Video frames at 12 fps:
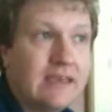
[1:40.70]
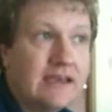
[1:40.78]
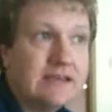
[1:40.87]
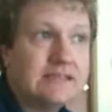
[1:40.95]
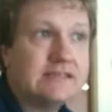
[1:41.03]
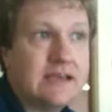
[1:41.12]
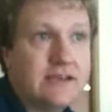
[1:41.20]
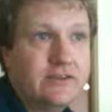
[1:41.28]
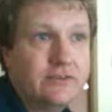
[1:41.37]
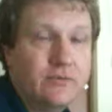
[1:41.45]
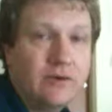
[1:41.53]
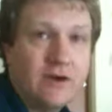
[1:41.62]
Yes, I
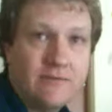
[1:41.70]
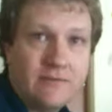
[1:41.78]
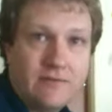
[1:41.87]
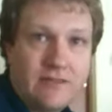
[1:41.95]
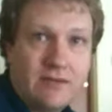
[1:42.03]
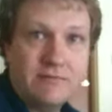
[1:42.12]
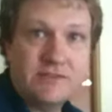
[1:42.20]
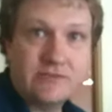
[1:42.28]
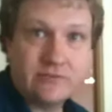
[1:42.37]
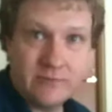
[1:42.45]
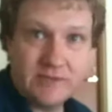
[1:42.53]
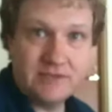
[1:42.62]
do offer them
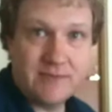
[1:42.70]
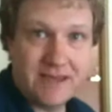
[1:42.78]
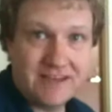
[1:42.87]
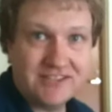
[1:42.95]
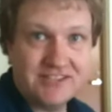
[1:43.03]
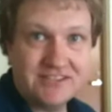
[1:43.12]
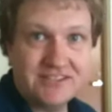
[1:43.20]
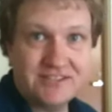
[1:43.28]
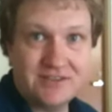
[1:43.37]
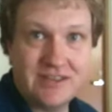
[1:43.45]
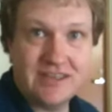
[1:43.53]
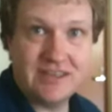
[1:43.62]
scrimmage matches,
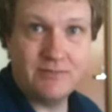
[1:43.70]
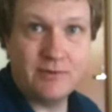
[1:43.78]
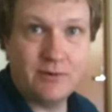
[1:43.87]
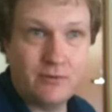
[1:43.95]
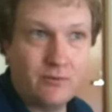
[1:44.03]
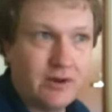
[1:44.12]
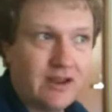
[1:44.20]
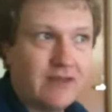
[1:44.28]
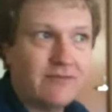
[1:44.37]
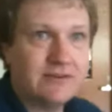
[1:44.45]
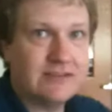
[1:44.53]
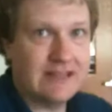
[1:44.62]
so they can put
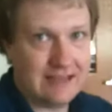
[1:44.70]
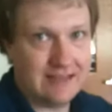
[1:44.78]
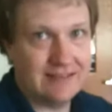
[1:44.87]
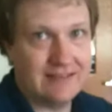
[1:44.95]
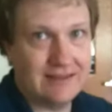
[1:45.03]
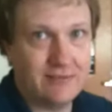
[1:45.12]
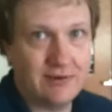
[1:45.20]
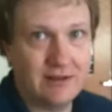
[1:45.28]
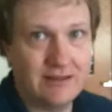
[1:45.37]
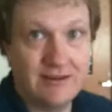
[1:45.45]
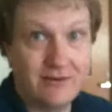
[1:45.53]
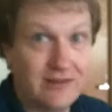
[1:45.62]
whatever tank they
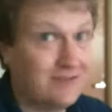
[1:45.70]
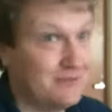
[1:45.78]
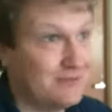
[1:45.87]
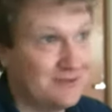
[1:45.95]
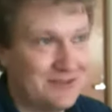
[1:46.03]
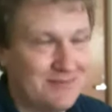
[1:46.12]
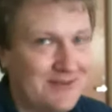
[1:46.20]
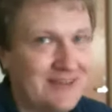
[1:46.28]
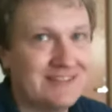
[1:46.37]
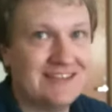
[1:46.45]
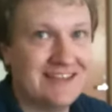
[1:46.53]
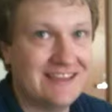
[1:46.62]
want. They don't have to put their
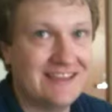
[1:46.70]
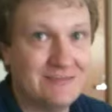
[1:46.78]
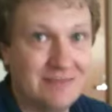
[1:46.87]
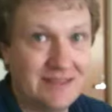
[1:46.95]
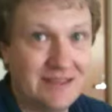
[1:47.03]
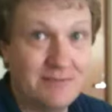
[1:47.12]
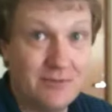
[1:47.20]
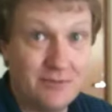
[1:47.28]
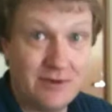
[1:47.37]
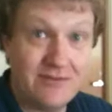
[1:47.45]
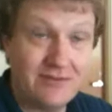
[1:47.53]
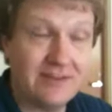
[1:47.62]
best tank in, but they put
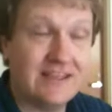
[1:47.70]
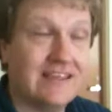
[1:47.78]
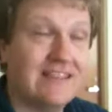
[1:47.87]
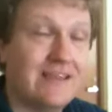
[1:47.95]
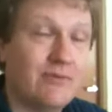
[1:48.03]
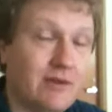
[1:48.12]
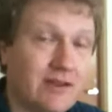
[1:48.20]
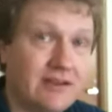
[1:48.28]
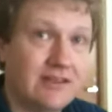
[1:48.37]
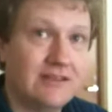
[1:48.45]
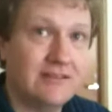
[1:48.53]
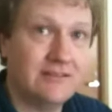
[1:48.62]
whatever tank they want
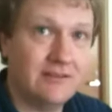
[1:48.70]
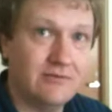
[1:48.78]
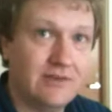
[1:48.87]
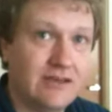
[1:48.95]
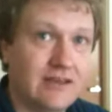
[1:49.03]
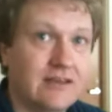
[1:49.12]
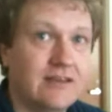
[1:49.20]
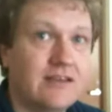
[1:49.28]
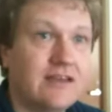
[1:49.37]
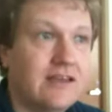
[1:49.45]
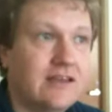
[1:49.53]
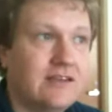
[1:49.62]
into the arena,
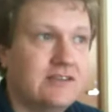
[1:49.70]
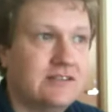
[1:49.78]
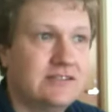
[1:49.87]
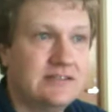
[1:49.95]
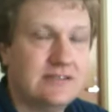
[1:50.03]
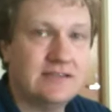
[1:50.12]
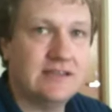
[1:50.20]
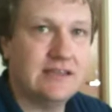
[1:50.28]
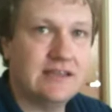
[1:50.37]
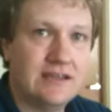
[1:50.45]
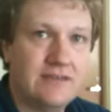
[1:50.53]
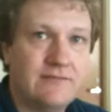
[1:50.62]
just so they
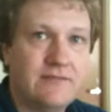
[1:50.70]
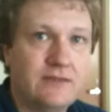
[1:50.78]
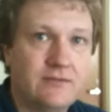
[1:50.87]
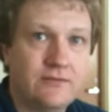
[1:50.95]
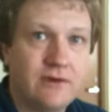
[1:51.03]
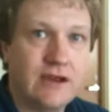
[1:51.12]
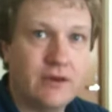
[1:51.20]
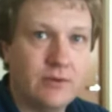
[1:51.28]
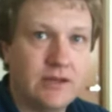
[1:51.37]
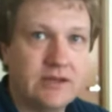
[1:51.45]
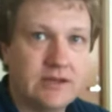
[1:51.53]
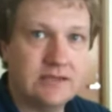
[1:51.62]
can get a feel for how
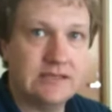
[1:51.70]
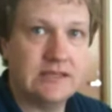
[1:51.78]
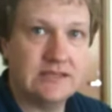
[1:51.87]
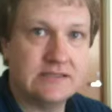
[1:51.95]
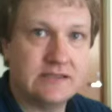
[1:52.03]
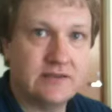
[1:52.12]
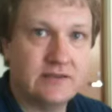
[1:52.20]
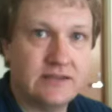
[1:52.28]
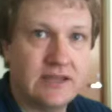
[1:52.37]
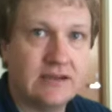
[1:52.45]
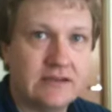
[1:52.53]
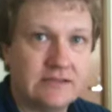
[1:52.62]
it does against other
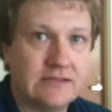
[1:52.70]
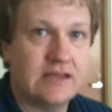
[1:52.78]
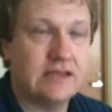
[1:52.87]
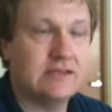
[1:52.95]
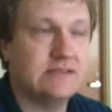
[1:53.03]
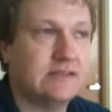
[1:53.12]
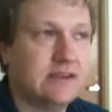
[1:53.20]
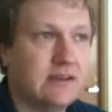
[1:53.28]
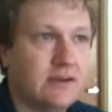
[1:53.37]
tank designs,